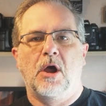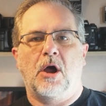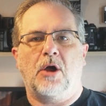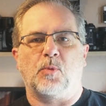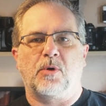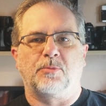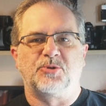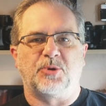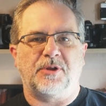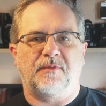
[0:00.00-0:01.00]
Hi, welcome
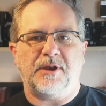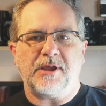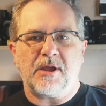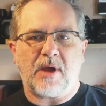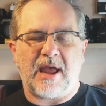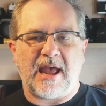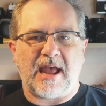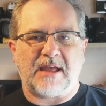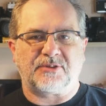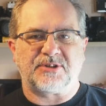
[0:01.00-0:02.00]
to a new video,
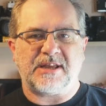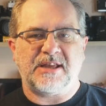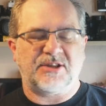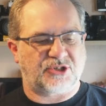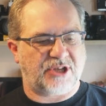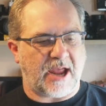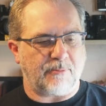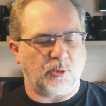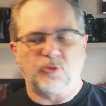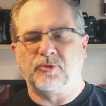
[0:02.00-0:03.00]
and it's
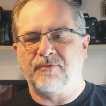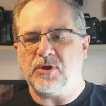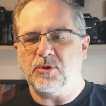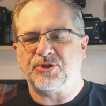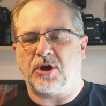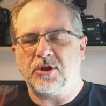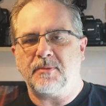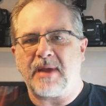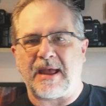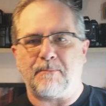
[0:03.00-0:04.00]
camera review
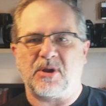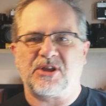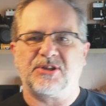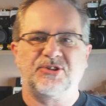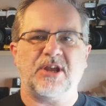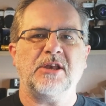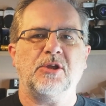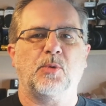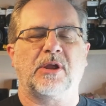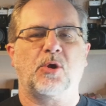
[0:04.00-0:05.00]
time and my
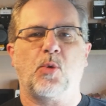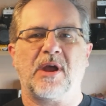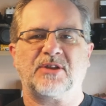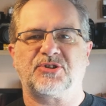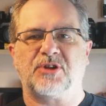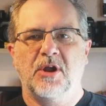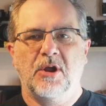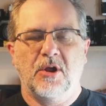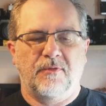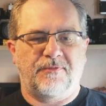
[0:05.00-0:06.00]
continuing quest
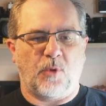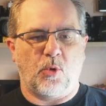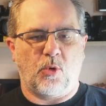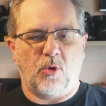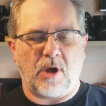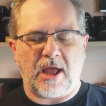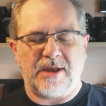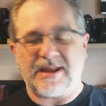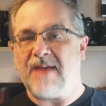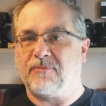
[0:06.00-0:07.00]
for
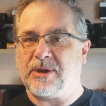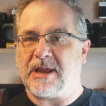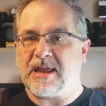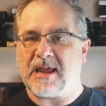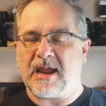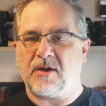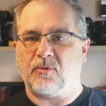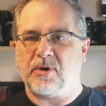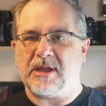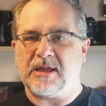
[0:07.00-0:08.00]
an everyday
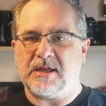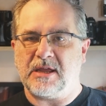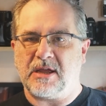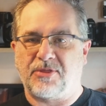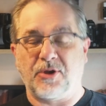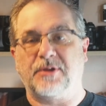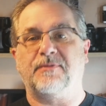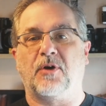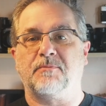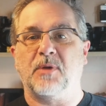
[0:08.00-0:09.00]
carry
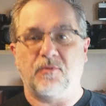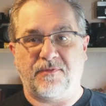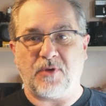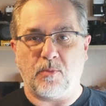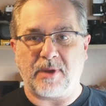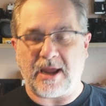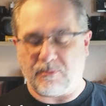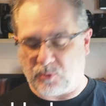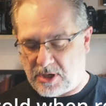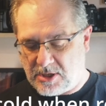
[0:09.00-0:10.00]
35mm film
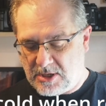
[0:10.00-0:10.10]
camera.